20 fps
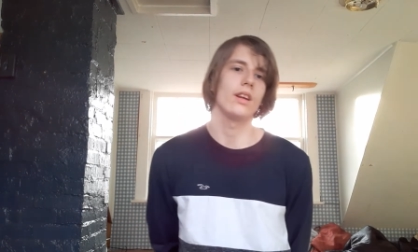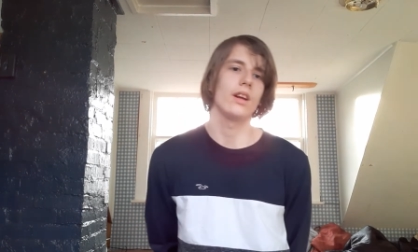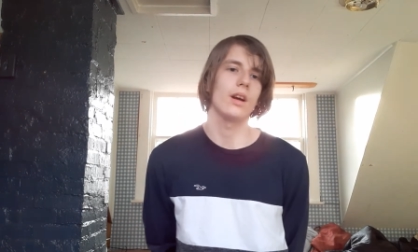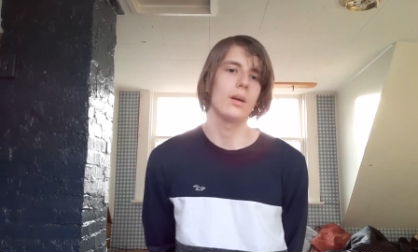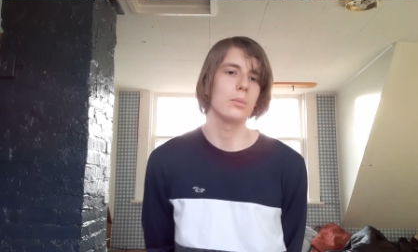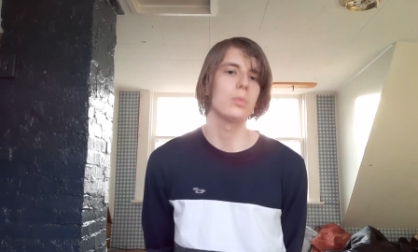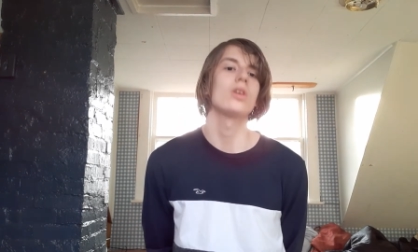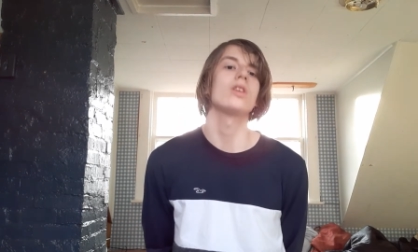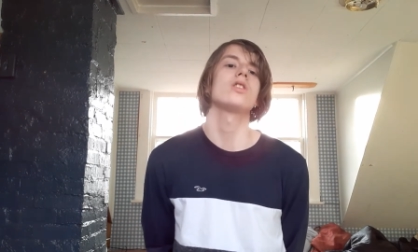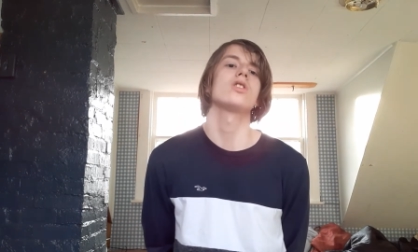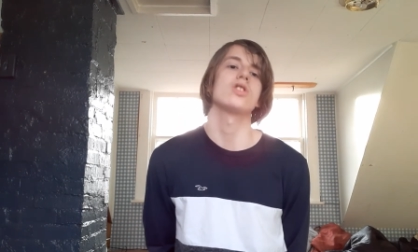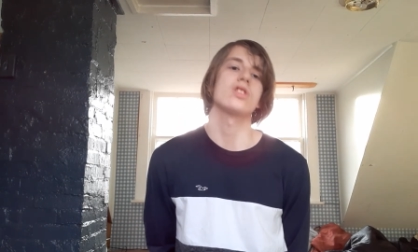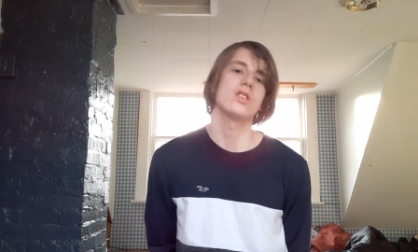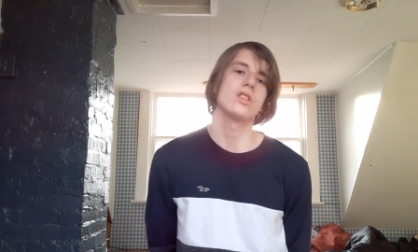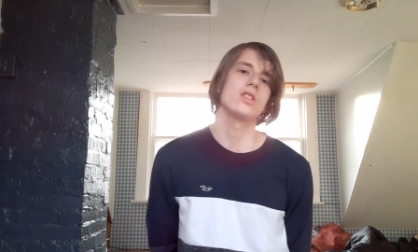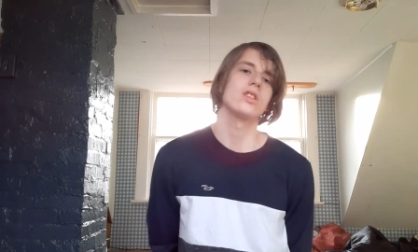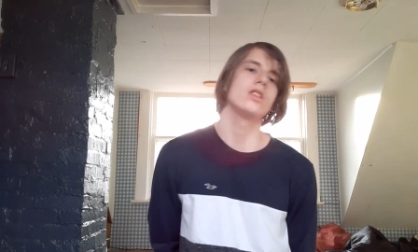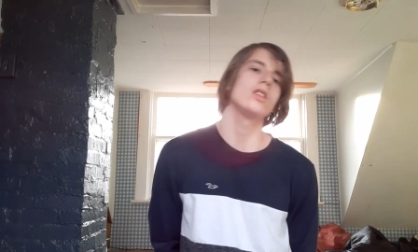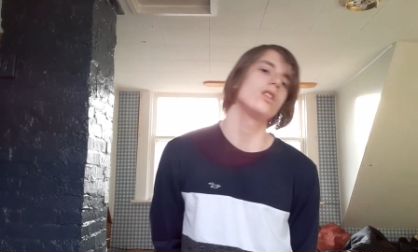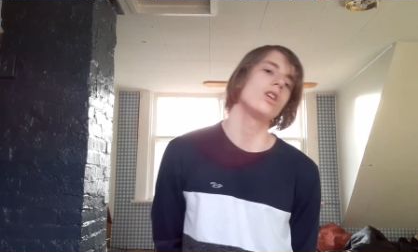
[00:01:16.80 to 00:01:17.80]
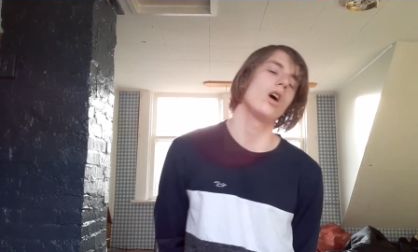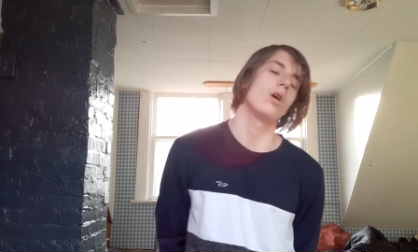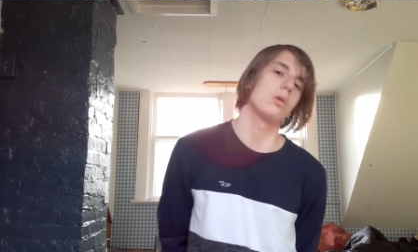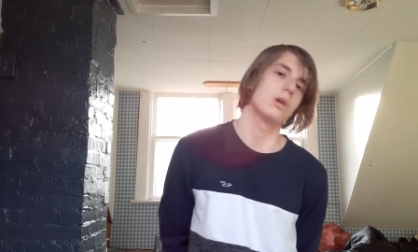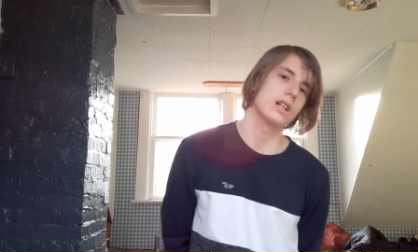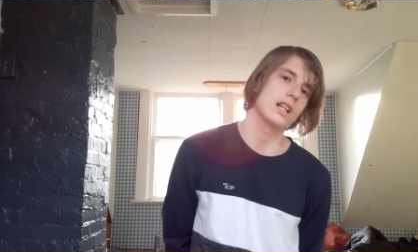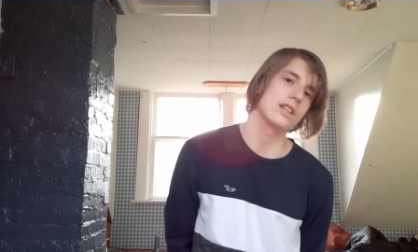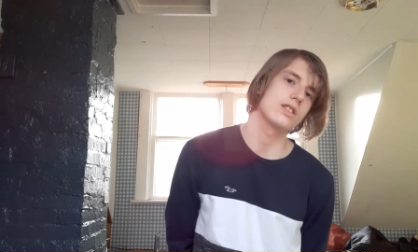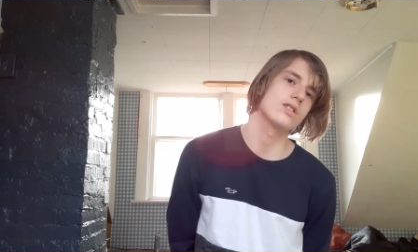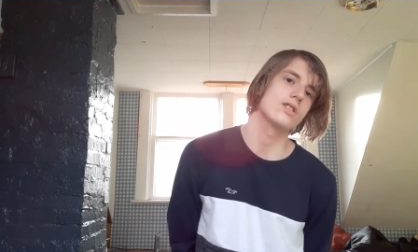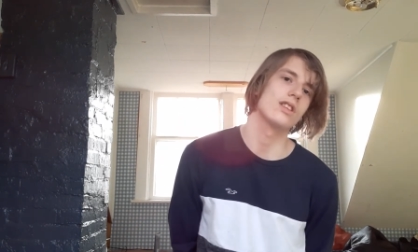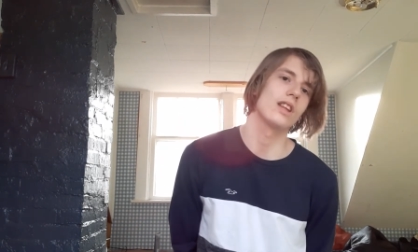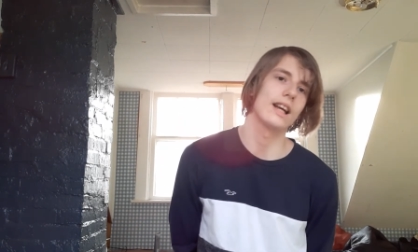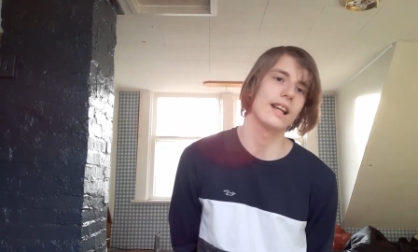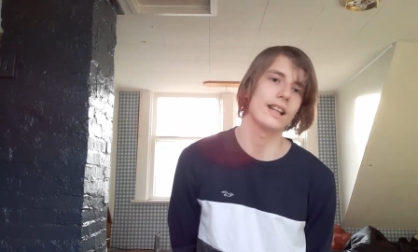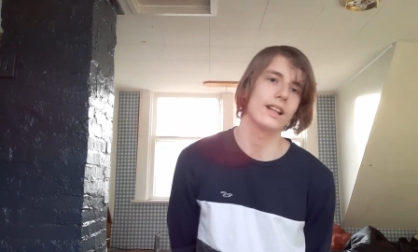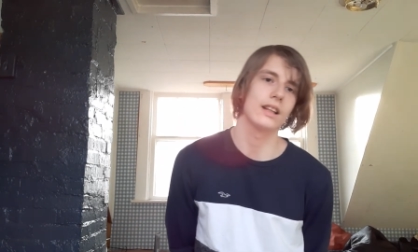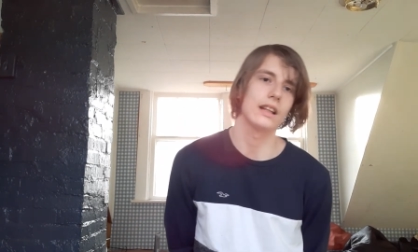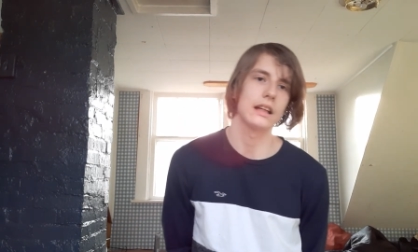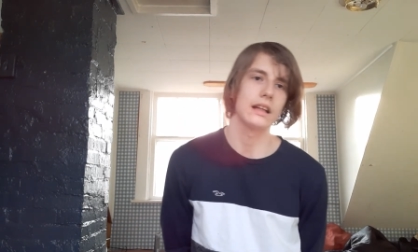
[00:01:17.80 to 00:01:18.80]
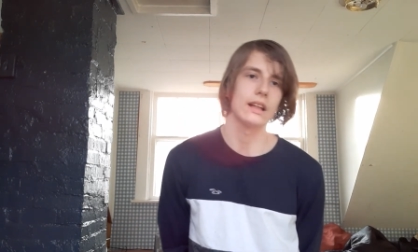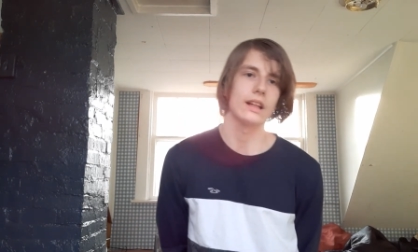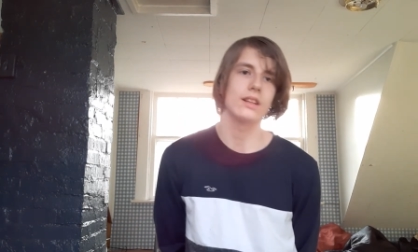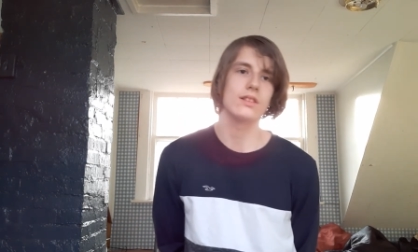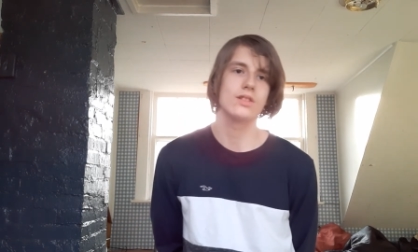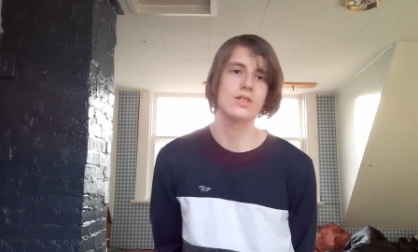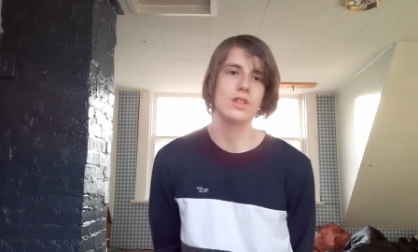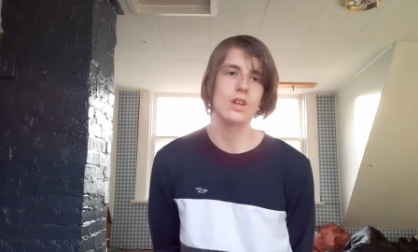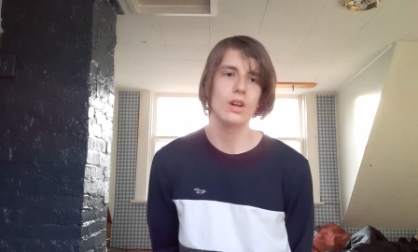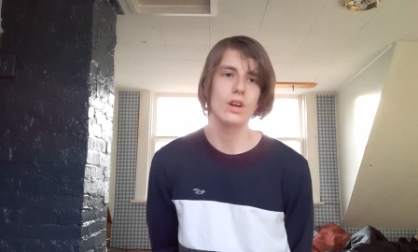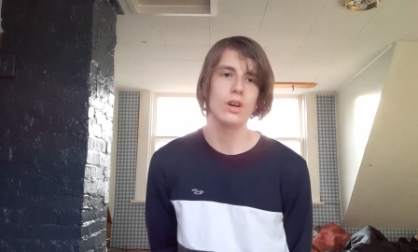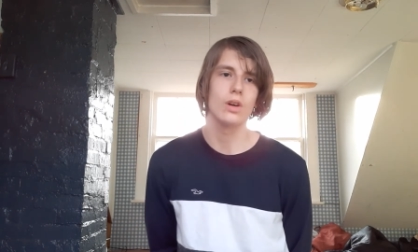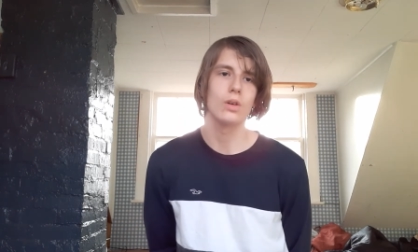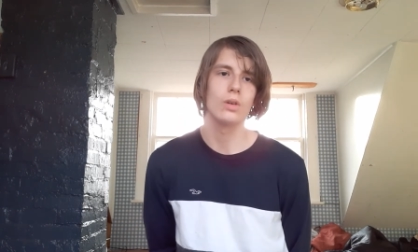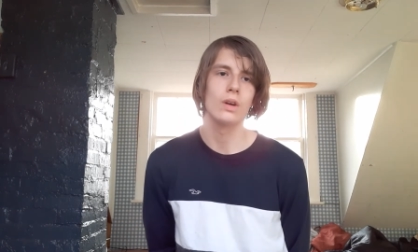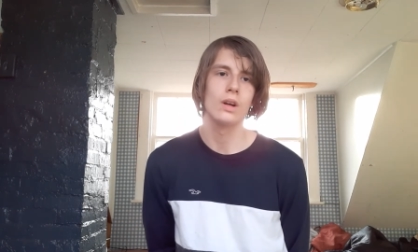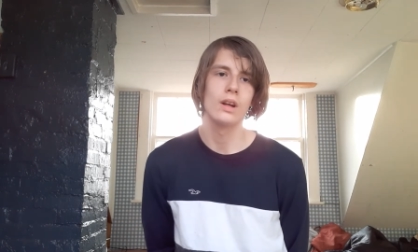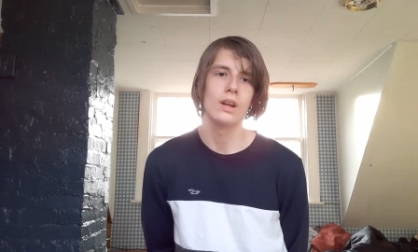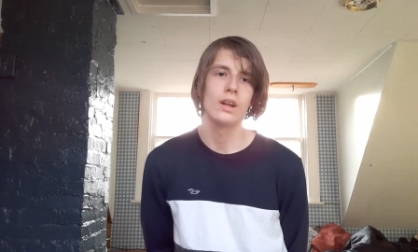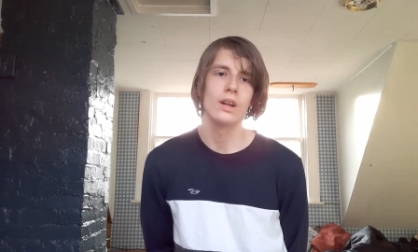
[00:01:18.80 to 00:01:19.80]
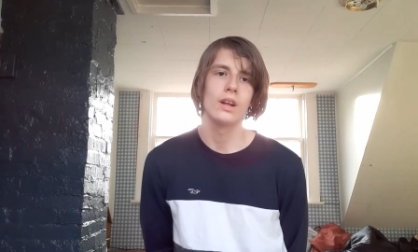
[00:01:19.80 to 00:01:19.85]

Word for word: I'm pretty sure you know what it's like, guys, so